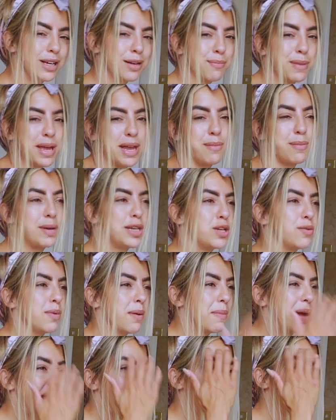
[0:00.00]
I maybe do
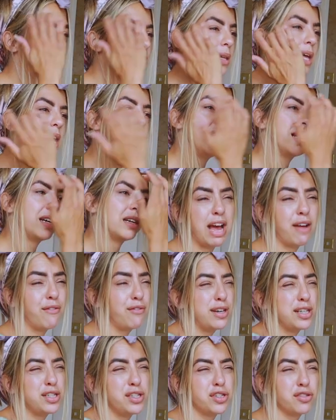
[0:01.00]
my makeup like
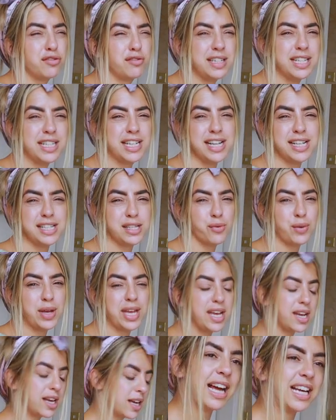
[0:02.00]
average three days a
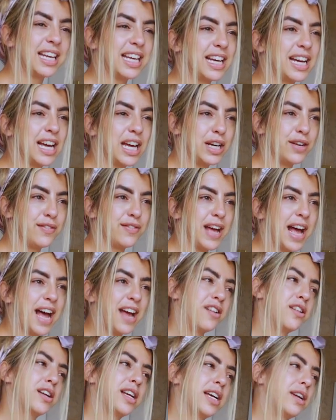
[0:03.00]
week. I can kind of
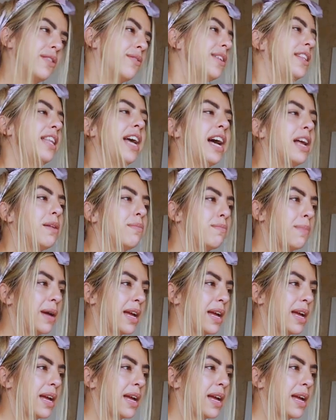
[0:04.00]
handle it with that,